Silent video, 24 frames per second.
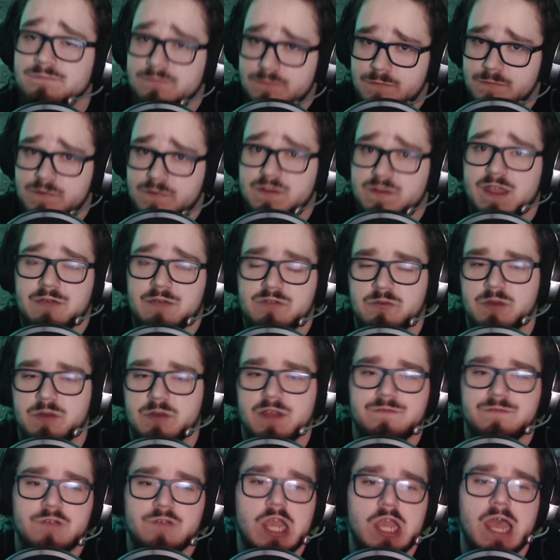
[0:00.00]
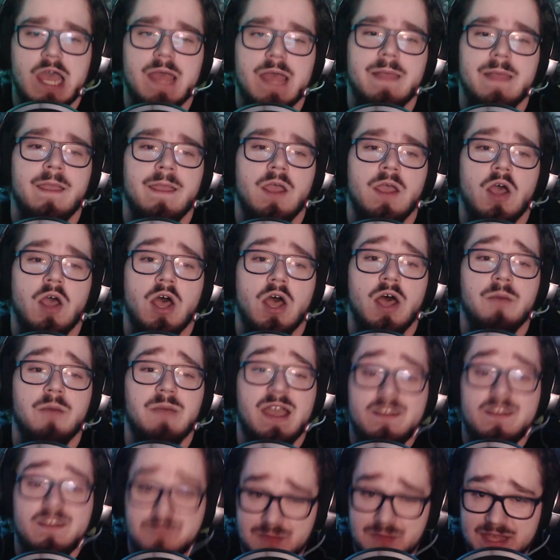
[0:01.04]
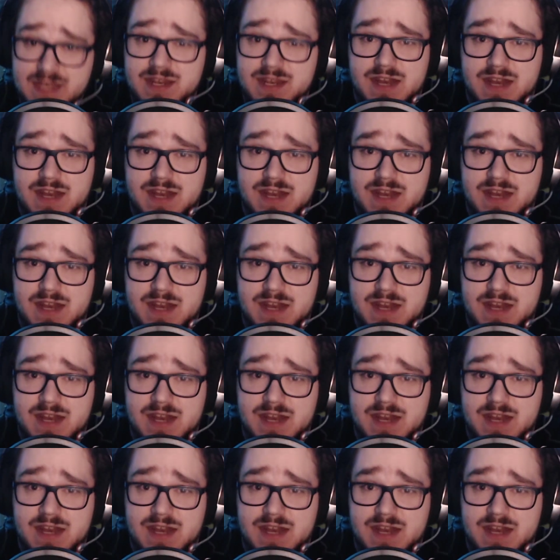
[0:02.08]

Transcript: So that was the one I forgot. I've played it,